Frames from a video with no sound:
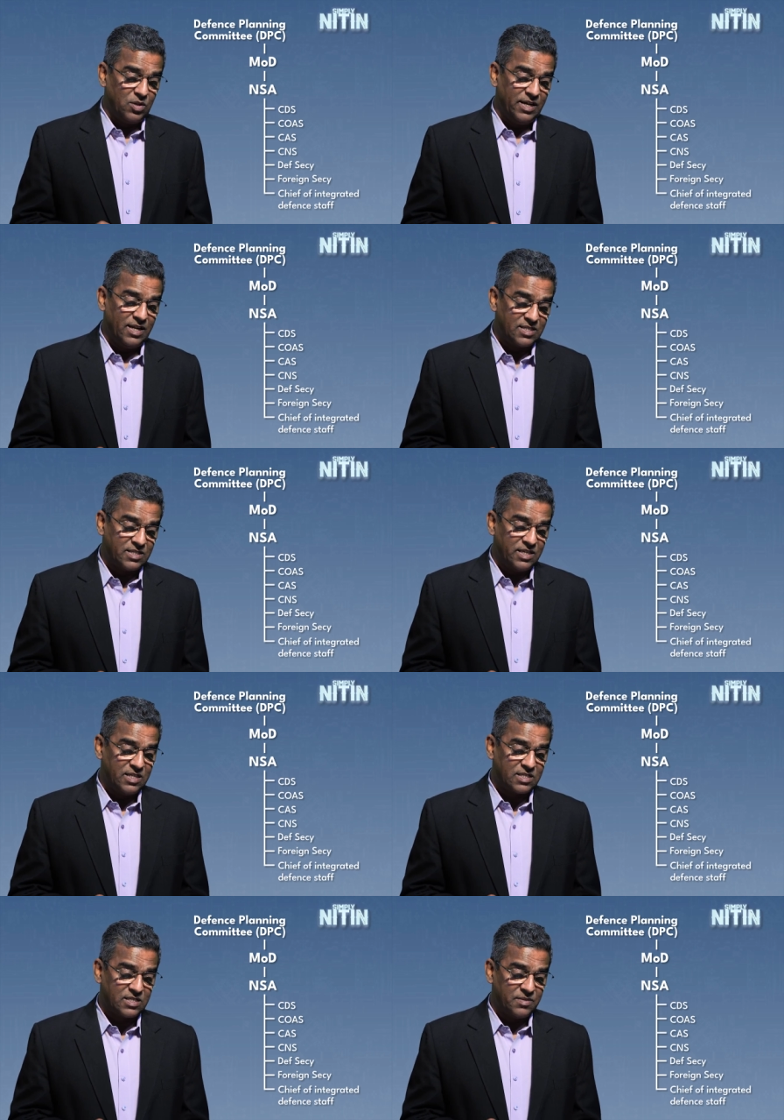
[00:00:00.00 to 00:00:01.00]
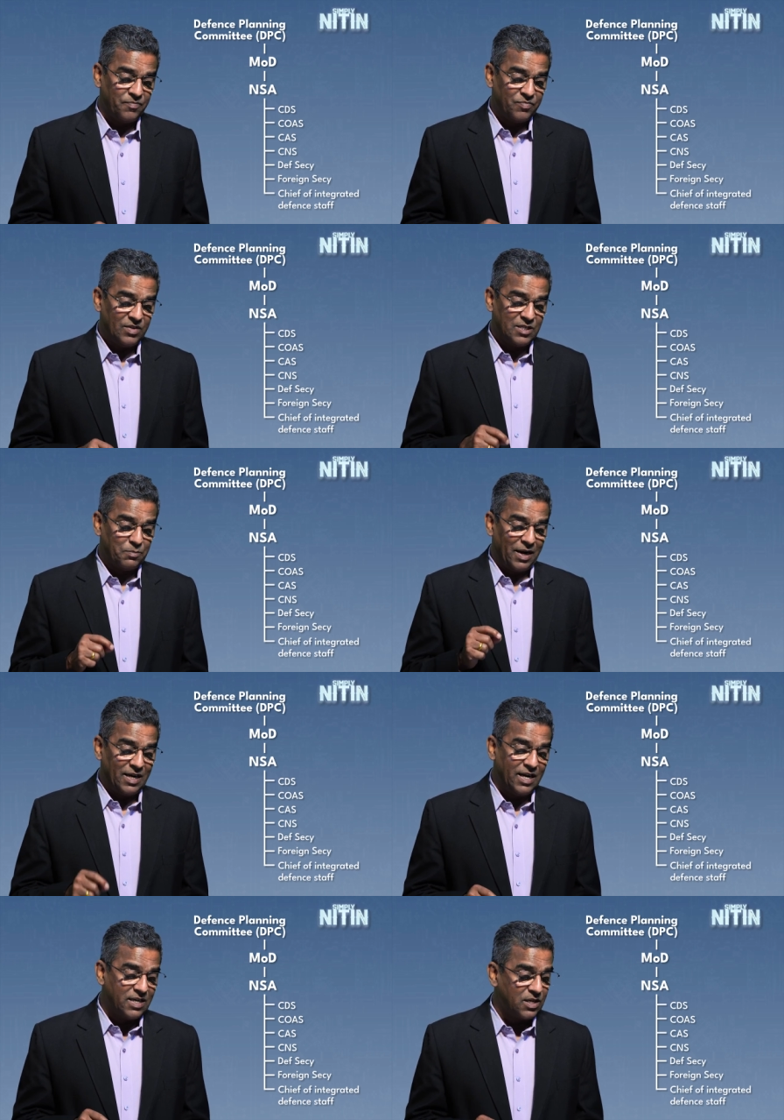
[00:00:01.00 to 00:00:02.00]
the NSCS is
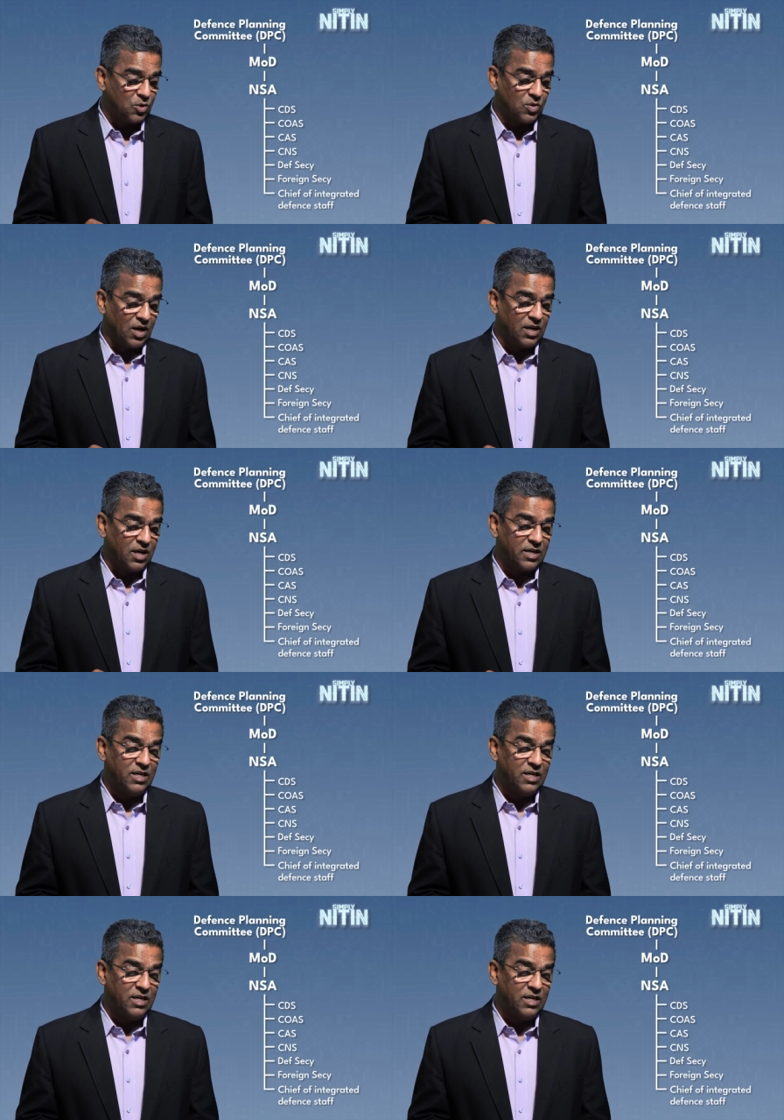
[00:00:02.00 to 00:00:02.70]
mandated to conduct